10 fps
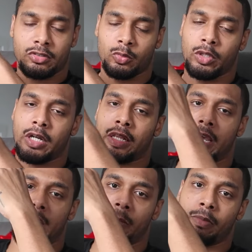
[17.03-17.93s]
so we can
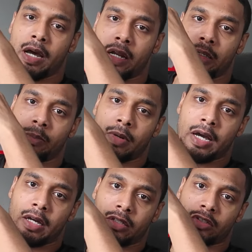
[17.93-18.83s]
align our body,
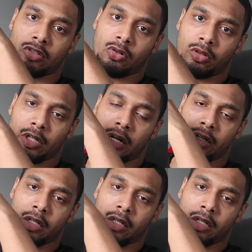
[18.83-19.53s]
mind, soul, and our